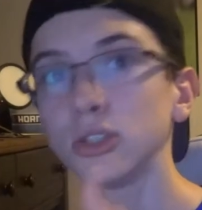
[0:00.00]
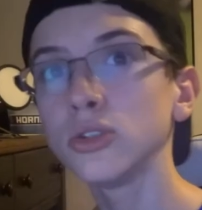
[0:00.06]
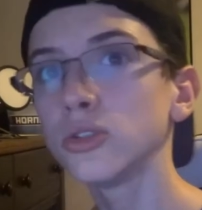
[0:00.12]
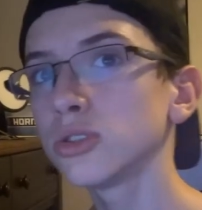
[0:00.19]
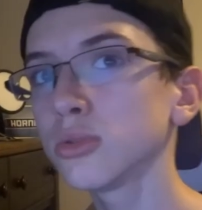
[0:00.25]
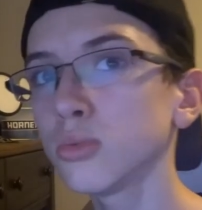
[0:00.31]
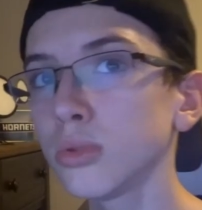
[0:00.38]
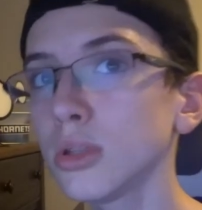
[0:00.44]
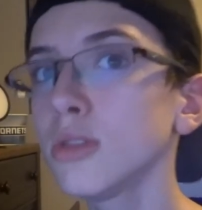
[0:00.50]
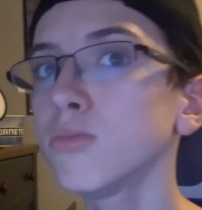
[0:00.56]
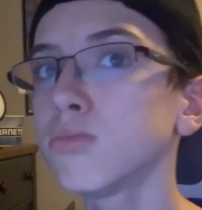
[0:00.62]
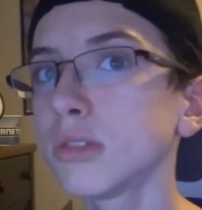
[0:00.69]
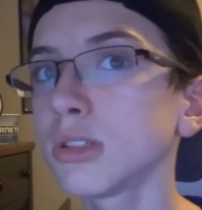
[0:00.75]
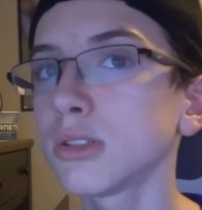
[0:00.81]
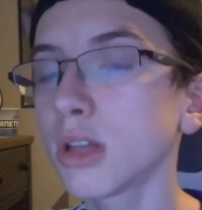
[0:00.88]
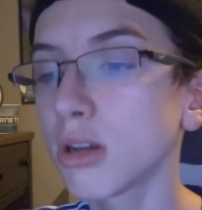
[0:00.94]
you should really
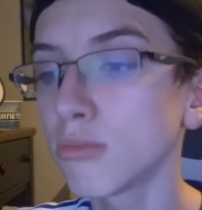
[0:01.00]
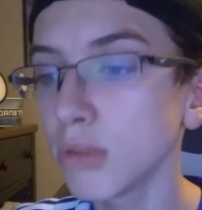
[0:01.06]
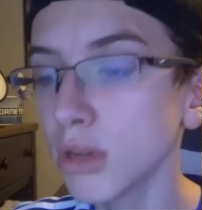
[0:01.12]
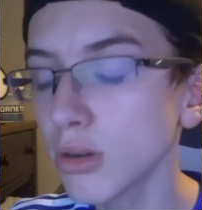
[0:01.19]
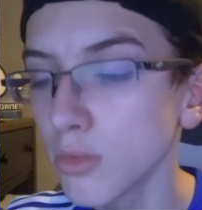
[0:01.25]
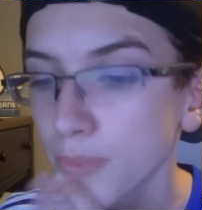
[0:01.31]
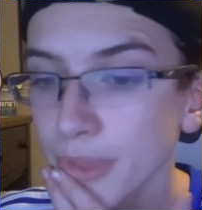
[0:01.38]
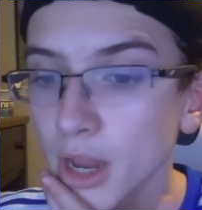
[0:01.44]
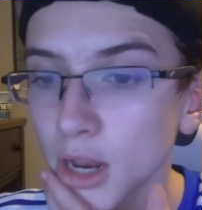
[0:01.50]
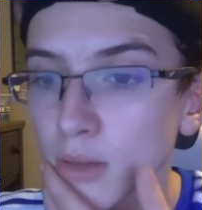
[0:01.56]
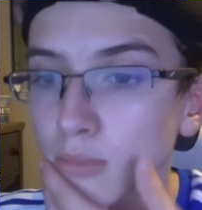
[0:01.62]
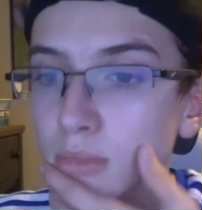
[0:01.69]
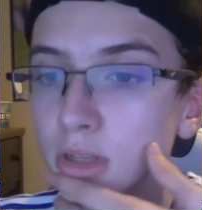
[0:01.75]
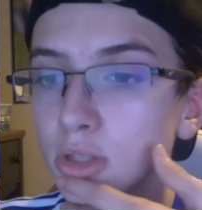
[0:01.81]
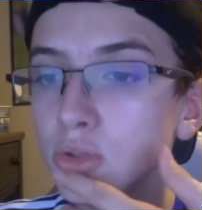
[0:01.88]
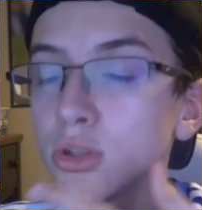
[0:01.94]
press that bell. I
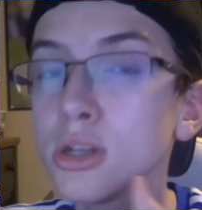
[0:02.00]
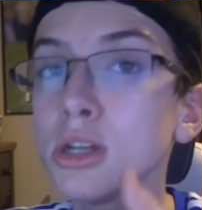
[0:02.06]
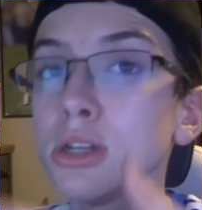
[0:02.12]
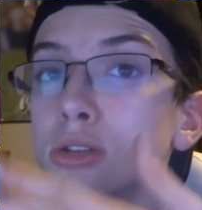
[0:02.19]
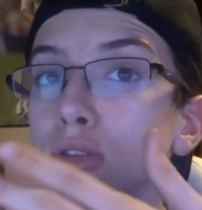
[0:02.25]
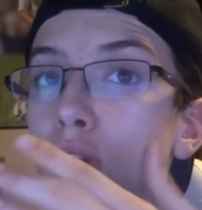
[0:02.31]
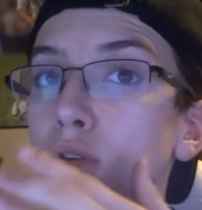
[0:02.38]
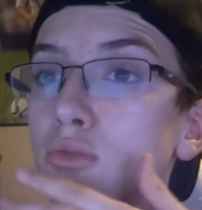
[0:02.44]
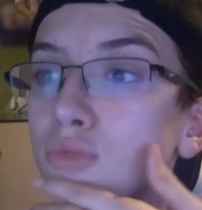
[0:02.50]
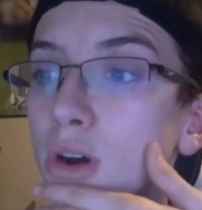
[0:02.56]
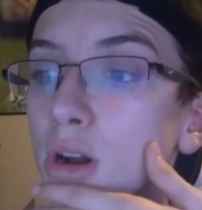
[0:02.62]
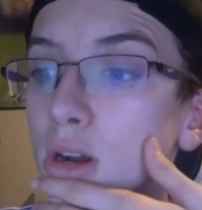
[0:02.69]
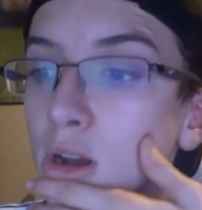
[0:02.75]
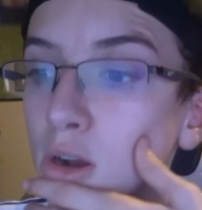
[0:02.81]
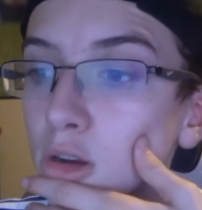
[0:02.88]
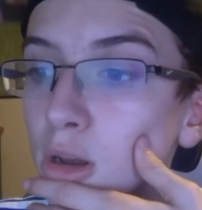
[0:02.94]
mean, you get
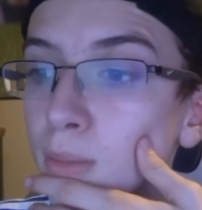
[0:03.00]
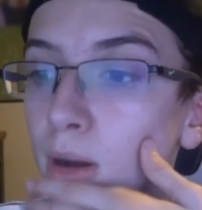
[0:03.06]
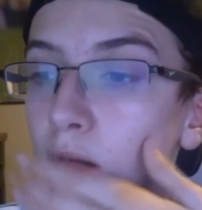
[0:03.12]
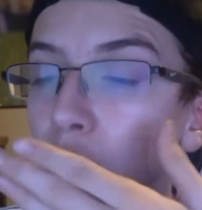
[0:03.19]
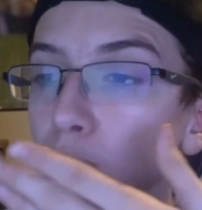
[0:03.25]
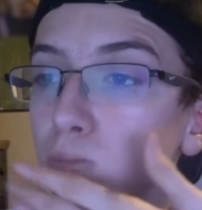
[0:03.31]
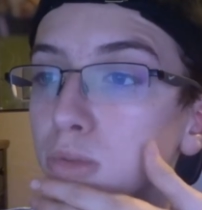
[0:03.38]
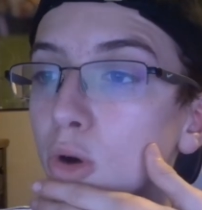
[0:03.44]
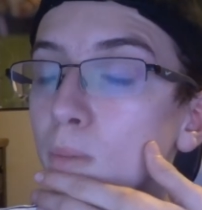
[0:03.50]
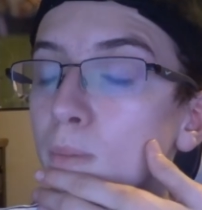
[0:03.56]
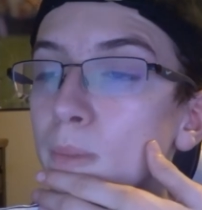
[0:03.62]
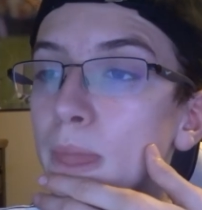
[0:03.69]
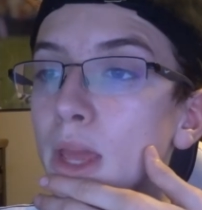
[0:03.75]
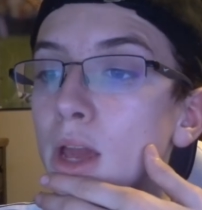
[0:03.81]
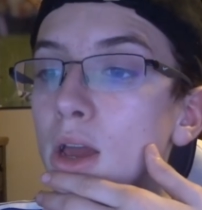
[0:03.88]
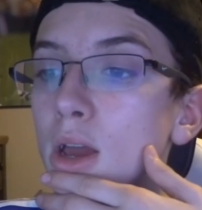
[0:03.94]
notified every time I upload.
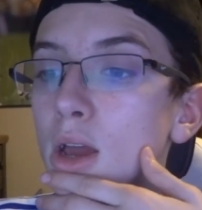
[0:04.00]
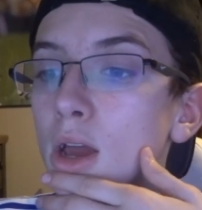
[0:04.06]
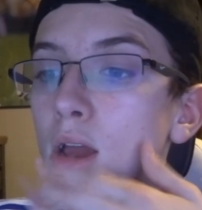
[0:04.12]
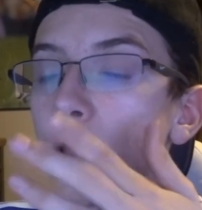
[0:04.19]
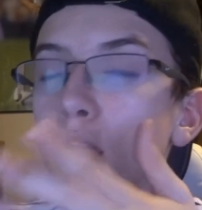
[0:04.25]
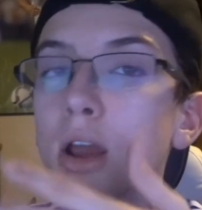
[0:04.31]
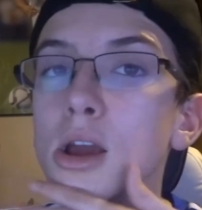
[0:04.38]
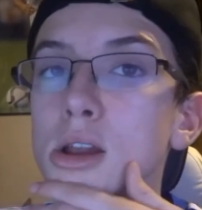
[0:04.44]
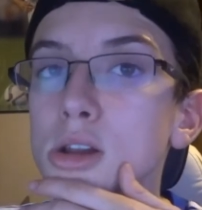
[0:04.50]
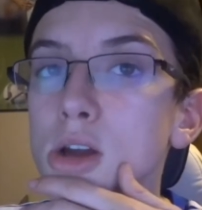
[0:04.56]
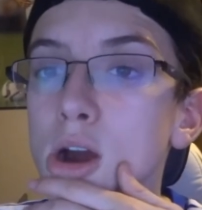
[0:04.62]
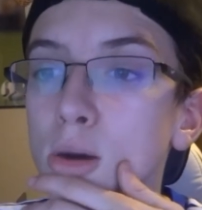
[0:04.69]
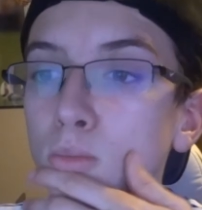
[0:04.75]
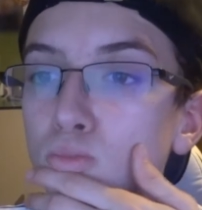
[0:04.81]
And